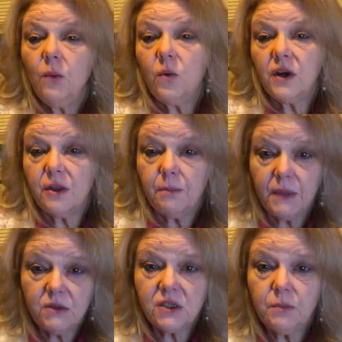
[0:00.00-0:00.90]
One of the
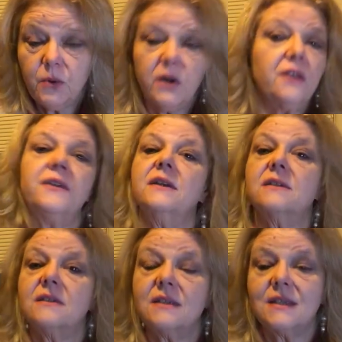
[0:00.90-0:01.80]
most important
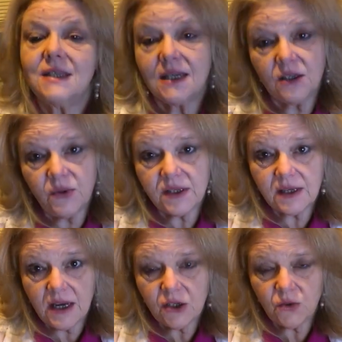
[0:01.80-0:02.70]
things is to stick to a
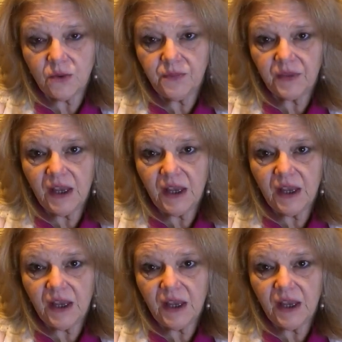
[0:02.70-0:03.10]
schedule.